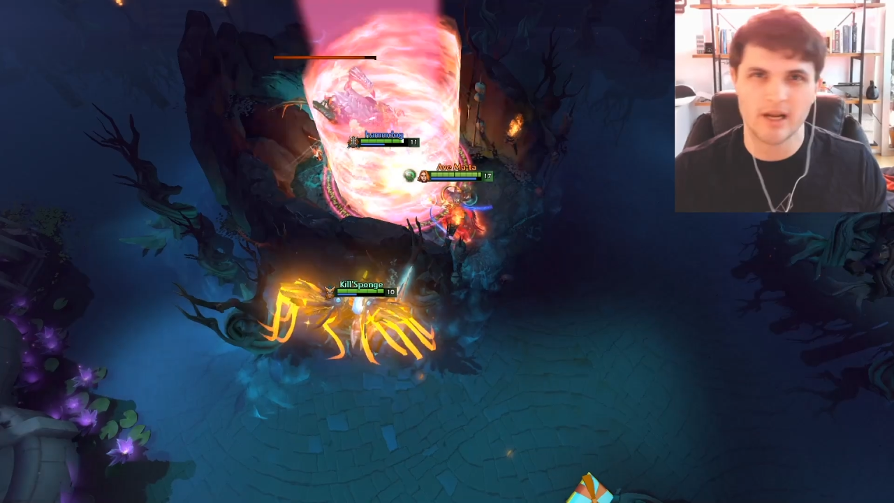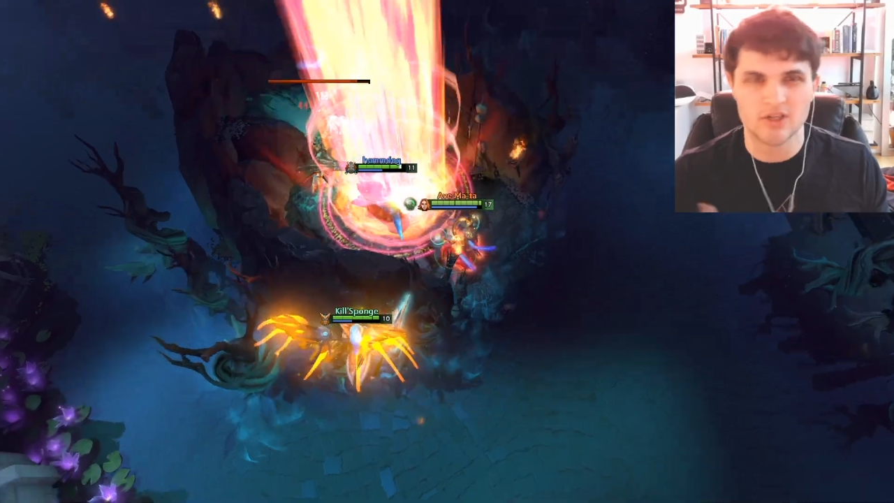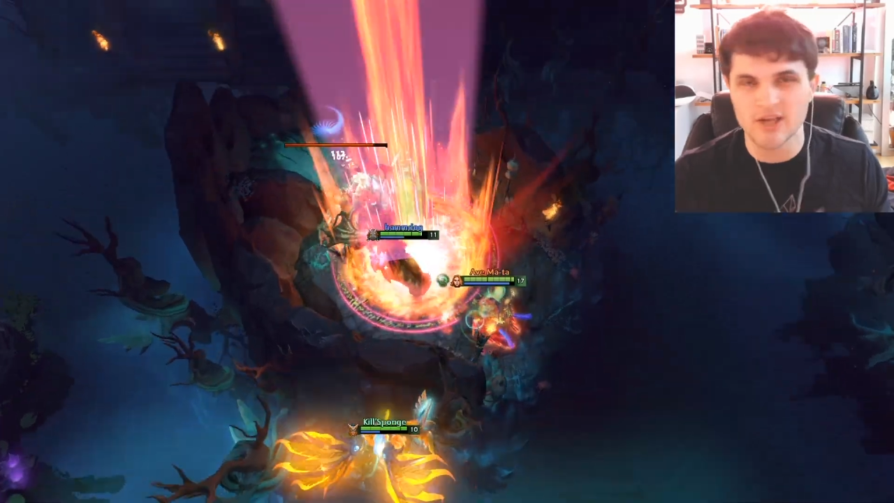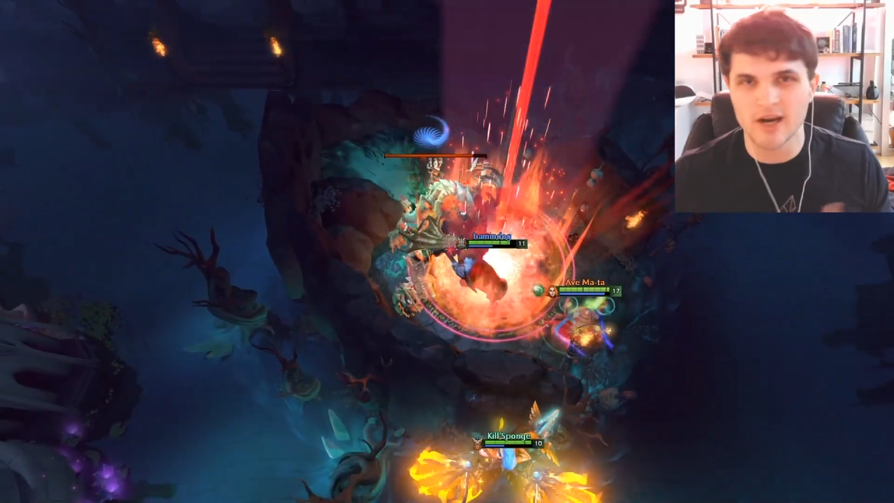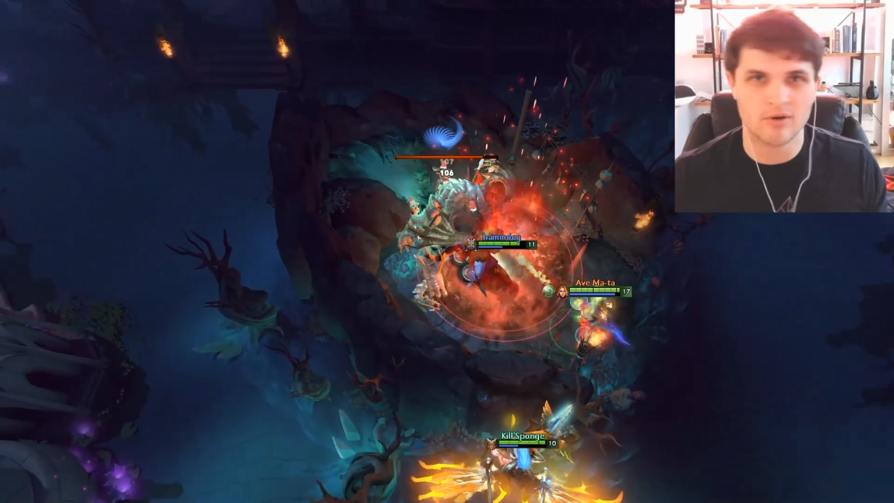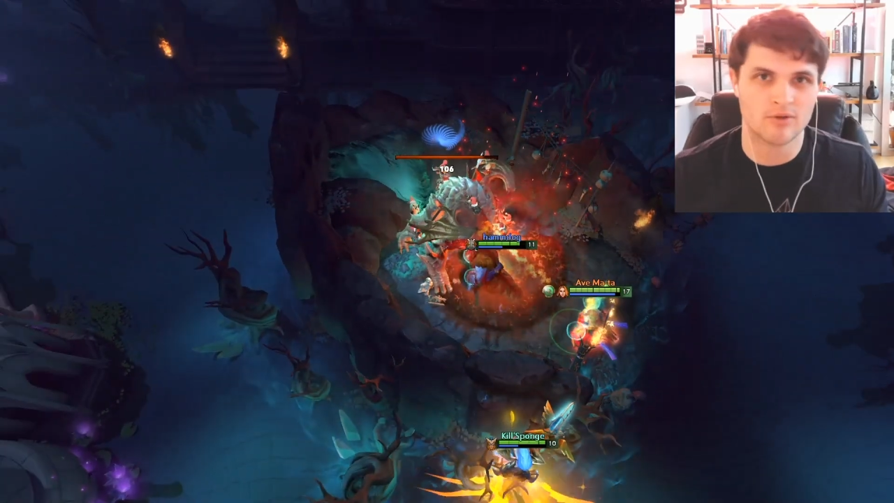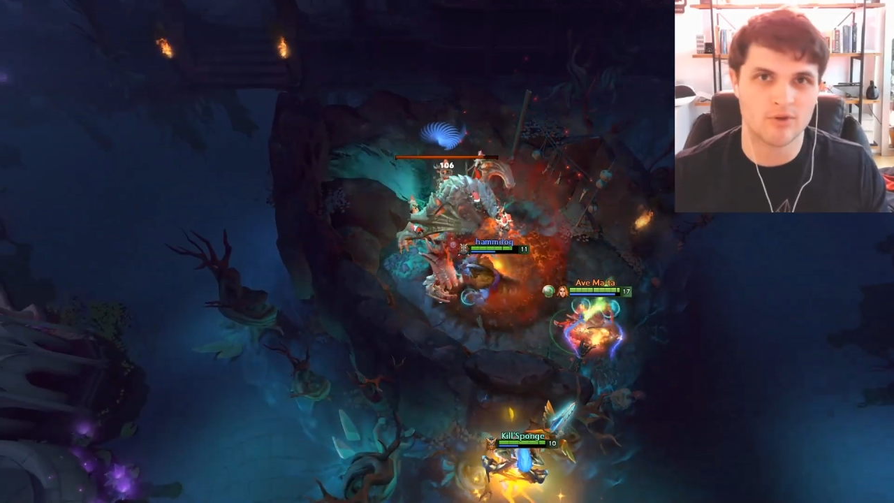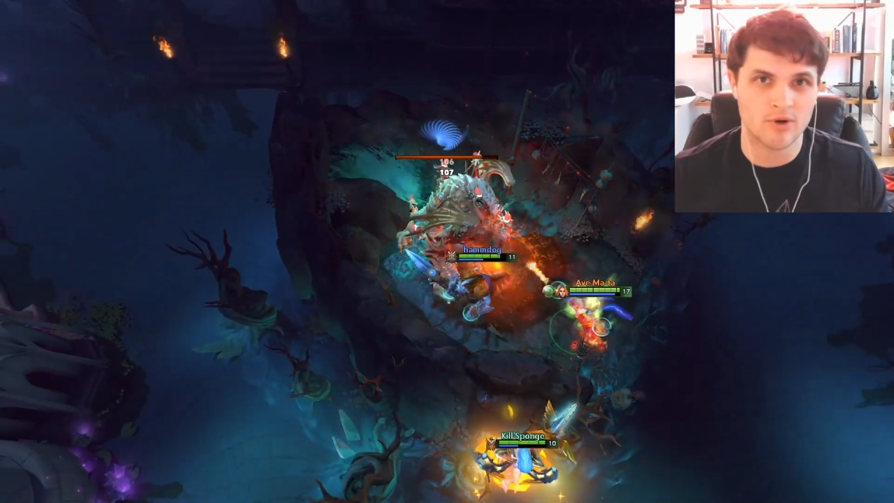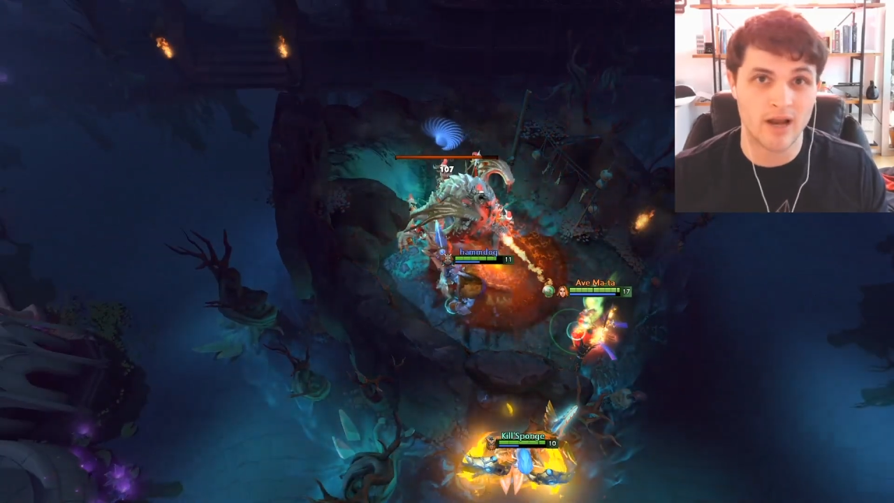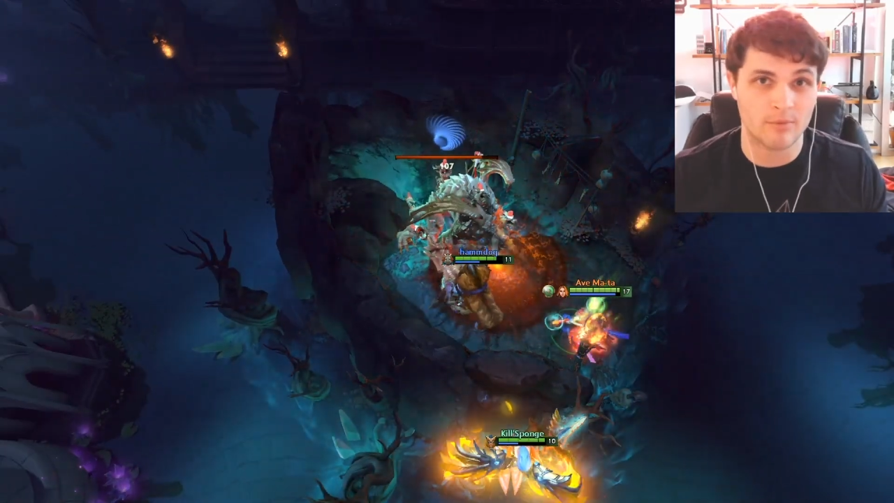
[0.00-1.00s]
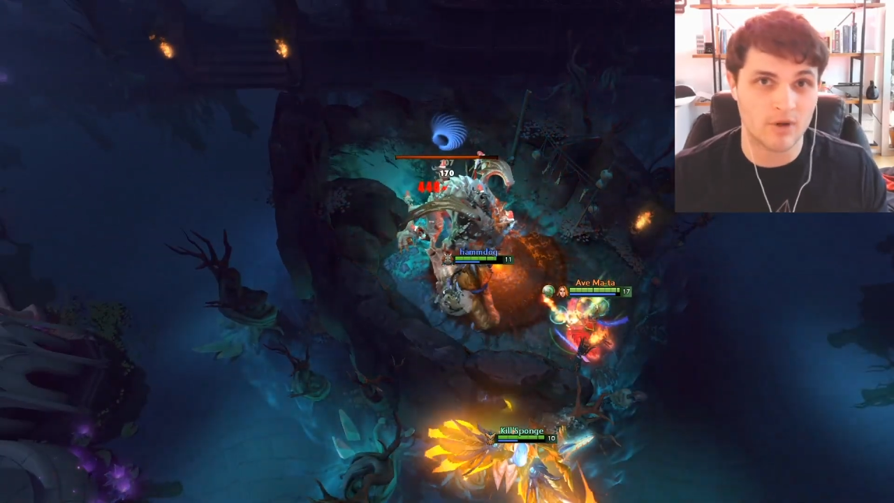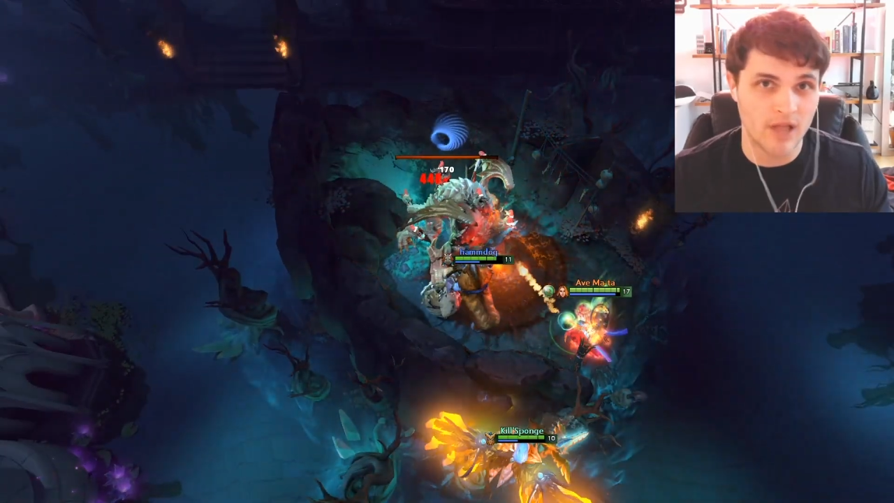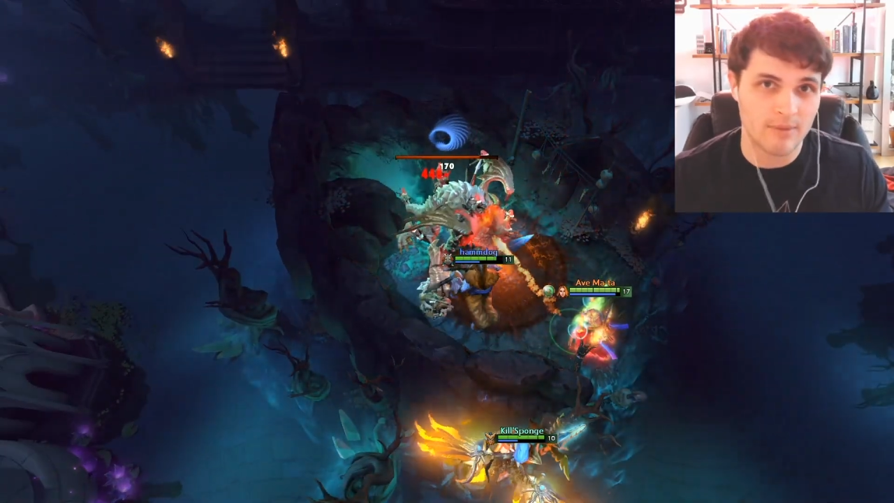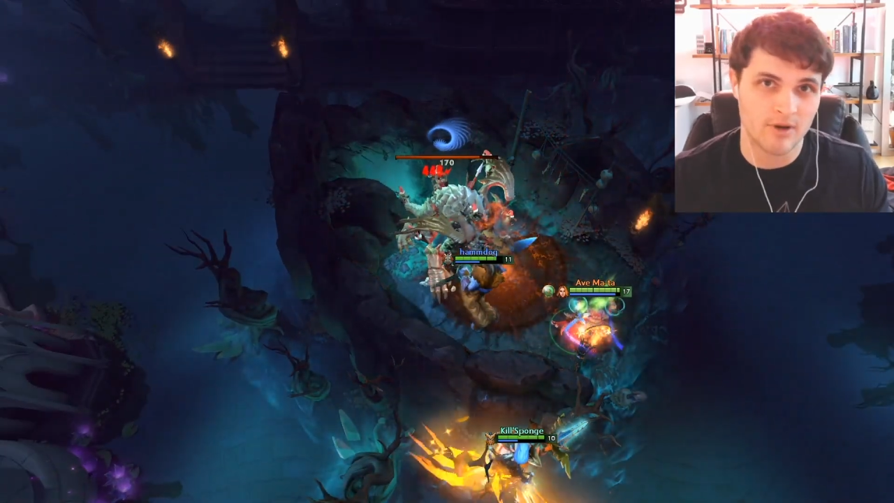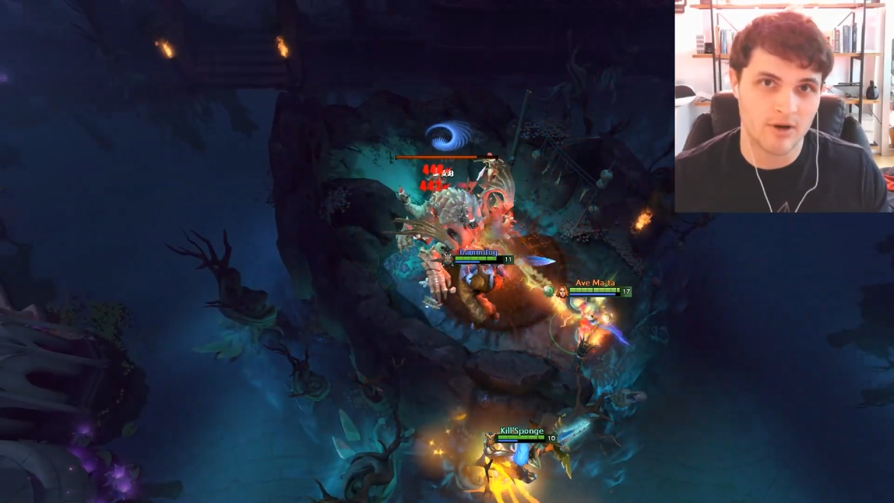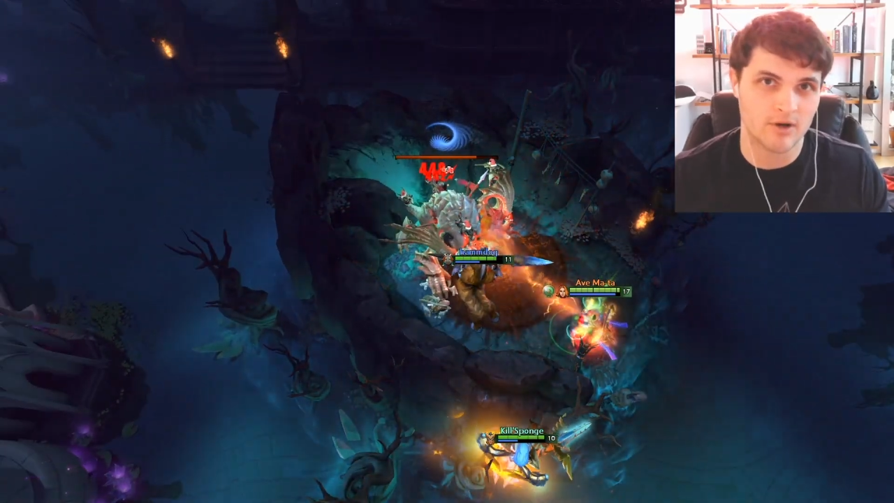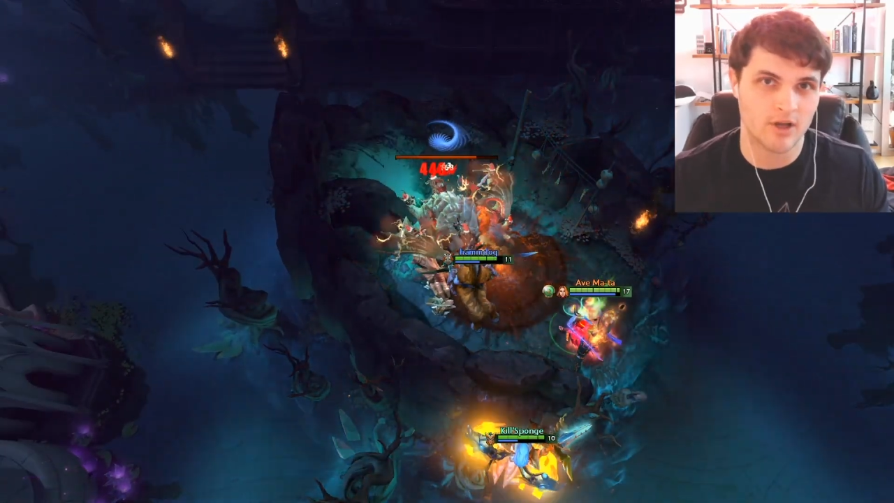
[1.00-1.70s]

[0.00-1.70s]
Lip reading: a second or third item Gleipnir